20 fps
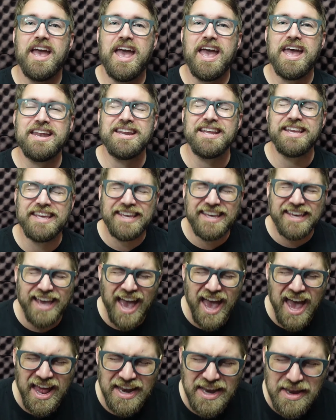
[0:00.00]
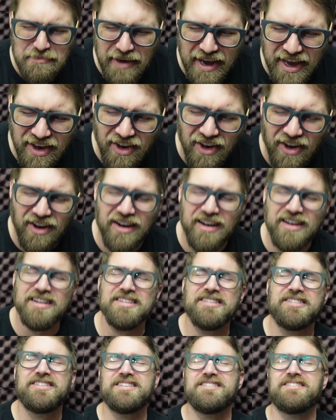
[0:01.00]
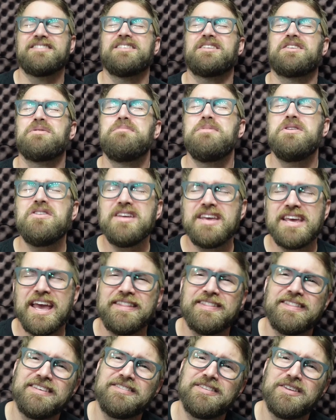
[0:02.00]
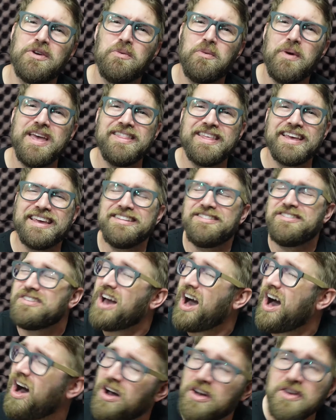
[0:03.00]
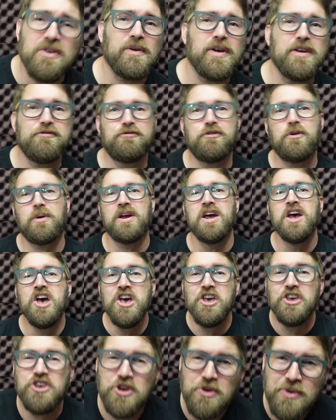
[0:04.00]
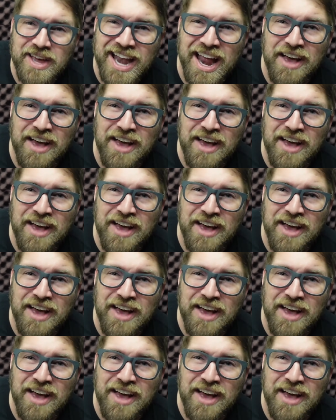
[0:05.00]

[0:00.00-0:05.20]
and again, and my heart is just to communicate this in a way that gets you hungry for it. You can